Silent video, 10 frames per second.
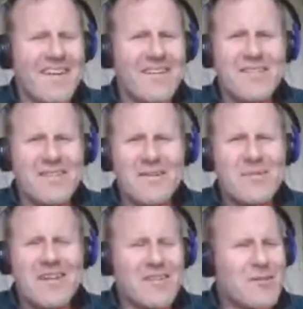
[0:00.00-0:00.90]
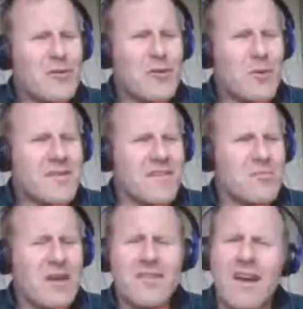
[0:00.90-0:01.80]
You know what I mean? Because you don't know what to
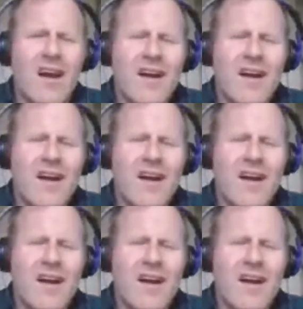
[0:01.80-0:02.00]
expect.